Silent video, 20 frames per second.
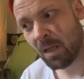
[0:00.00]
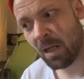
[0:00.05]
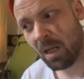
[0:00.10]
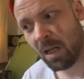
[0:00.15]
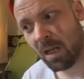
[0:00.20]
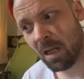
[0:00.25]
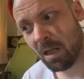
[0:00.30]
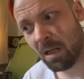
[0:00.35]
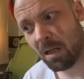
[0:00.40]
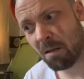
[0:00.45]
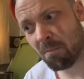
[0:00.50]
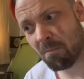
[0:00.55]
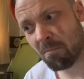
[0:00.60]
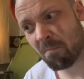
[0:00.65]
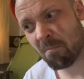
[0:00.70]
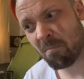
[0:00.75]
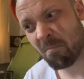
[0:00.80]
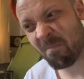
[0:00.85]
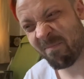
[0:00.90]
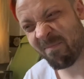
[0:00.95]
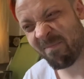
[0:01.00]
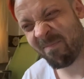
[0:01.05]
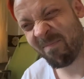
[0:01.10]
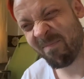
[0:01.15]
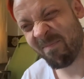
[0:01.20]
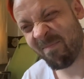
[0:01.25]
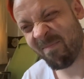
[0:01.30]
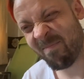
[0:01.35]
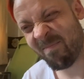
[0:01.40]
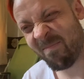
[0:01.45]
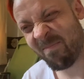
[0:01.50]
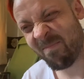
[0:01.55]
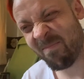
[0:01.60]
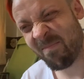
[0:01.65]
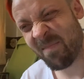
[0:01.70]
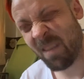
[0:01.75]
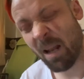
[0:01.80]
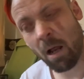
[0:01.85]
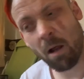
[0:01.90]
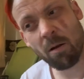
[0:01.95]
Um,
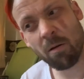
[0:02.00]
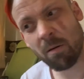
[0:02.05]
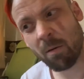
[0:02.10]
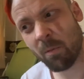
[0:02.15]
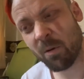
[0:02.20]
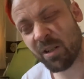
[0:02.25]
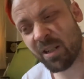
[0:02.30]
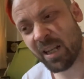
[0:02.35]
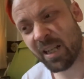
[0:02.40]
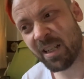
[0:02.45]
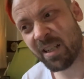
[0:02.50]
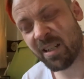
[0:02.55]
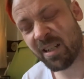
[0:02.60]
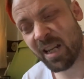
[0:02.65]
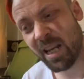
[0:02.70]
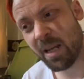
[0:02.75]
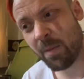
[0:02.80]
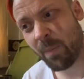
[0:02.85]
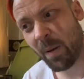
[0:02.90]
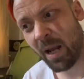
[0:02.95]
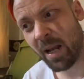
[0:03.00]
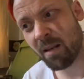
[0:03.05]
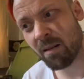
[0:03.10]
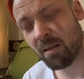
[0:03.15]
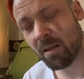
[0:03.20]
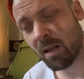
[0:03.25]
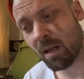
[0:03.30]
mm, no, I wouldn't say deep end.